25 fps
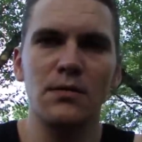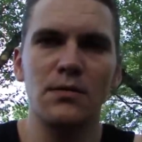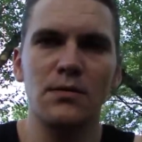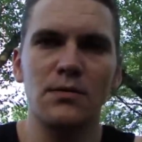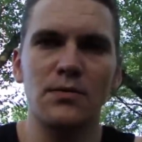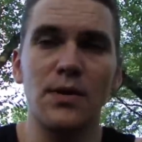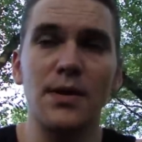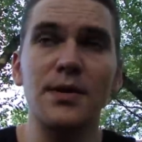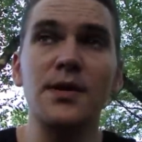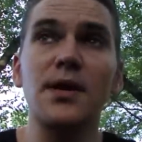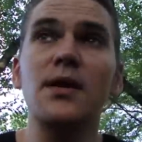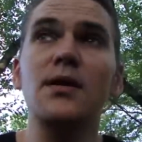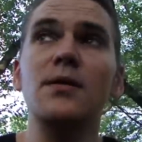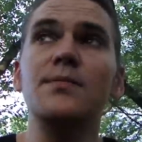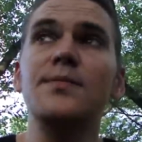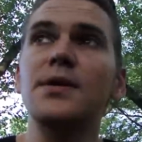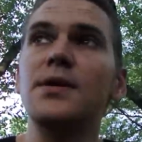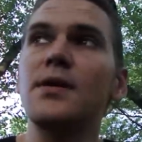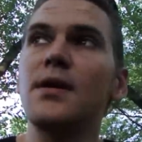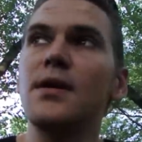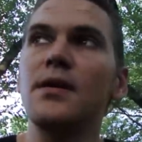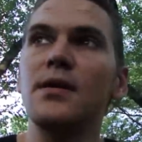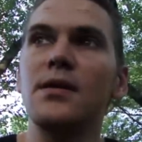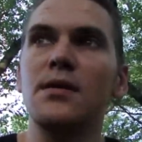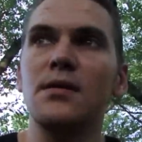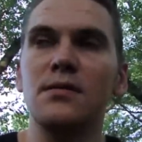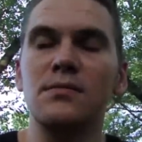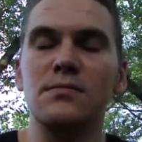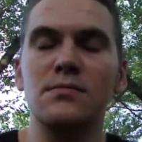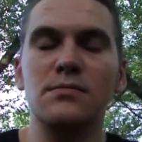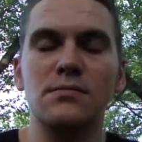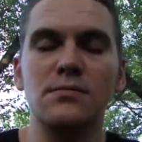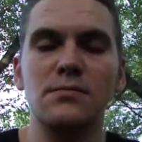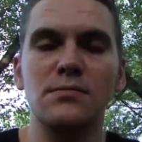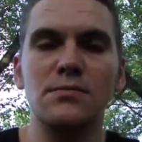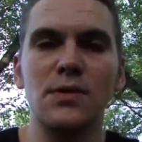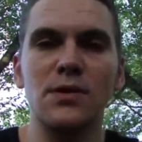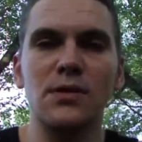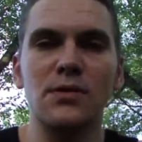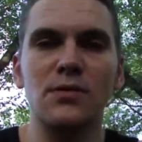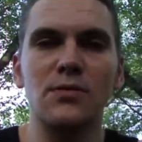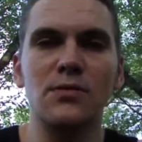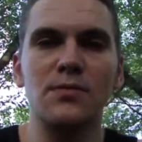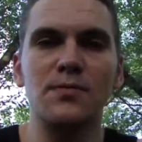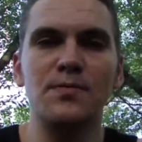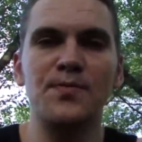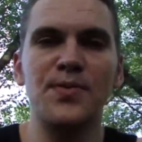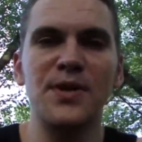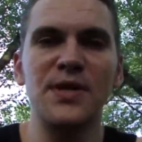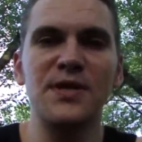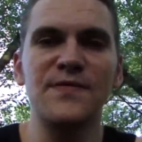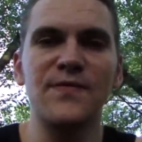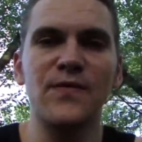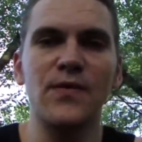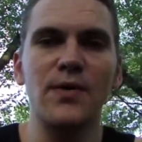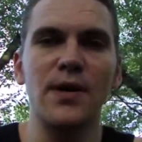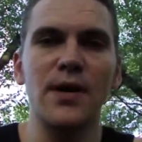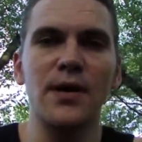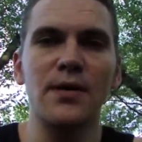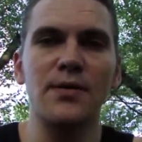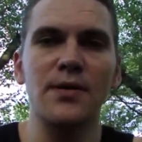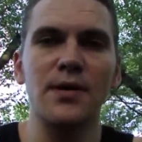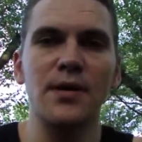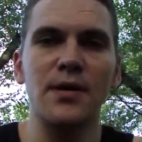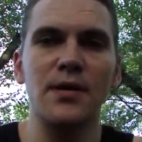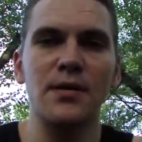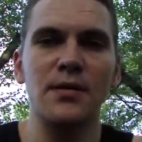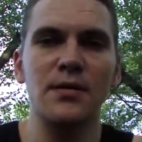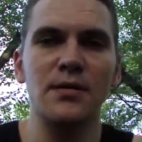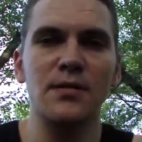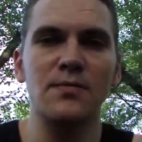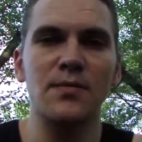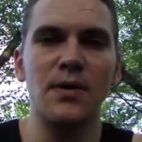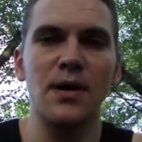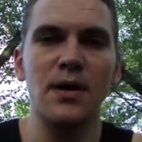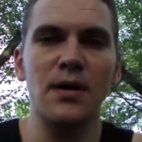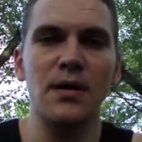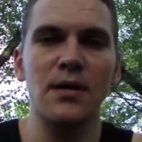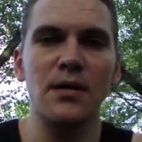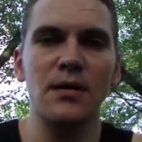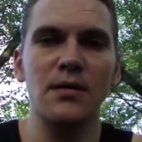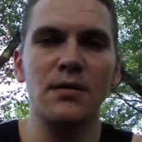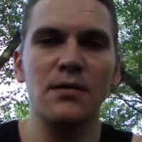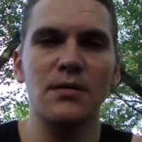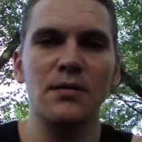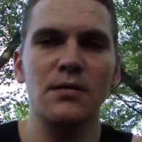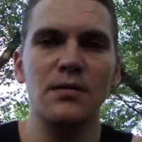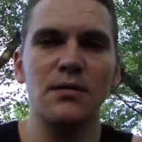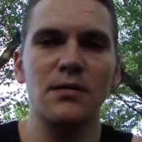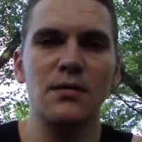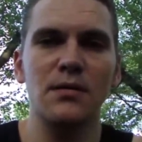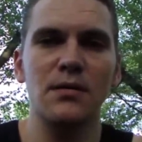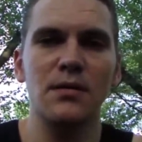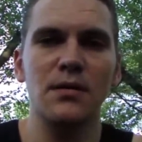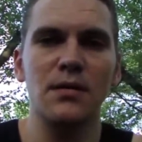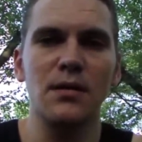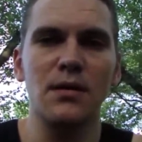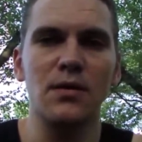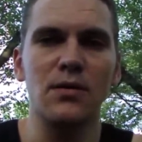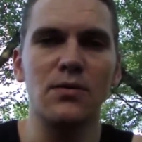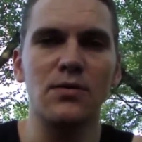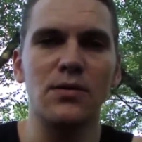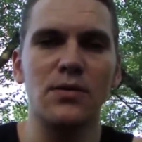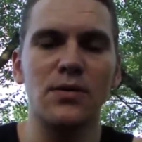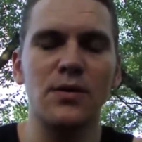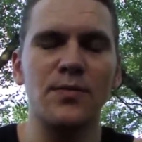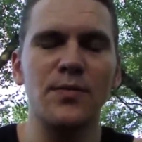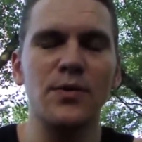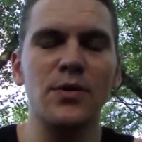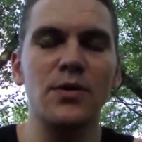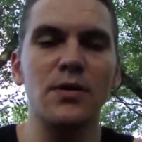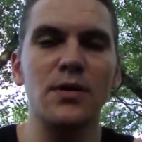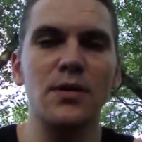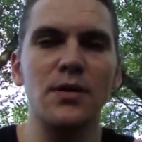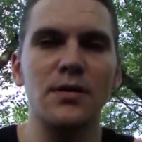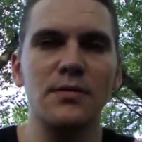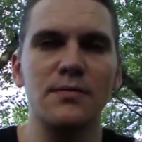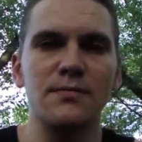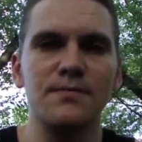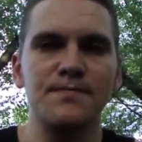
Right now I'm in a um, little peaceful area here in my uh, local community.